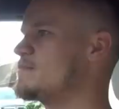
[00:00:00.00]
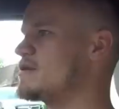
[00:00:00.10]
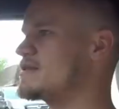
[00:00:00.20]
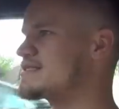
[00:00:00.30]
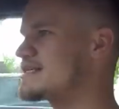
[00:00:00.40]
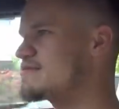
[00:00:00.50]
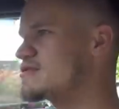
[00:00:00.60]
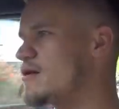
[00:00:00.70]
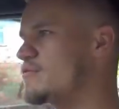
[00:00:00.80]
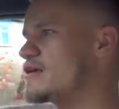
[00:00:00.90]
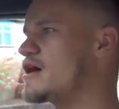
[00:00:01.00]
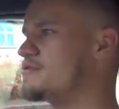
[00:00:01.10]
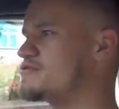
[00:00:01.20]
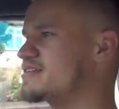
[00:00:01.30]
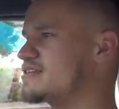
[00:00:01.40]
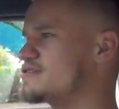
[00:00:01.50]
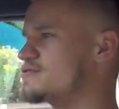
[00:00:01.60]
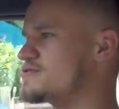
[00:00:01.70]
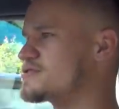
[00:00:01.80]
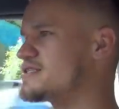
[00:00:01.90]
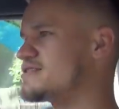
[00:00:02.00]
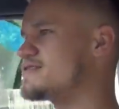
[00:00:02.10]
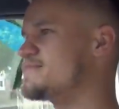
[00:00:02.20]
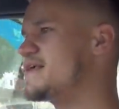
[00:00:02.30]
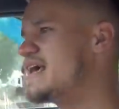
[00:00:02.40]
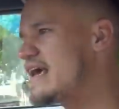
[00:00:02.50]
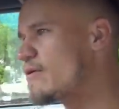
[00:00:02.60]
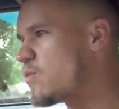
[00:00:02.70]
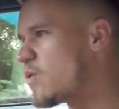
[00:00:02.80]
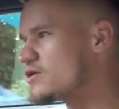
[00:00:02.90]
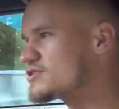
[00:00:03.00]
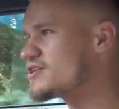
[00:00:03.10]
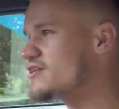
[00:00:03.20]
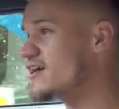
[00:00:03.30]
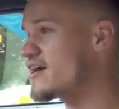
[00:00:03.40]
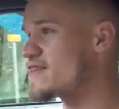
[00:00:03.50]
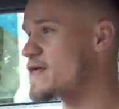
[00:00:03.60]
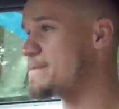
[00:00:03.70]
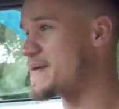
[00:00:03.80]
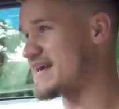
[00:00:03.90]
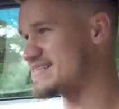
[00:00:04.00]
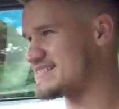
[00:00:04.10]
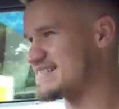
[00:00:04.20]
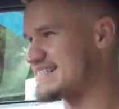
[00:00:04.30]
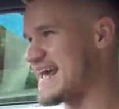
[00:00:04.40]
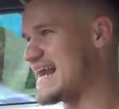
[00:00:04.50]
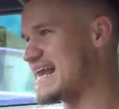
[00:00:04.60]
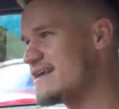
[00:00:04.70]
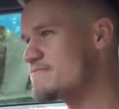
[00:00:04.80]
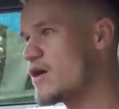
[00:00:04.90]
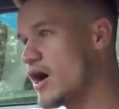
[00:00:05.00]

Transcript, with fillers: But at the same time, with the Armytrix exhaust system, it wasn't the best daily.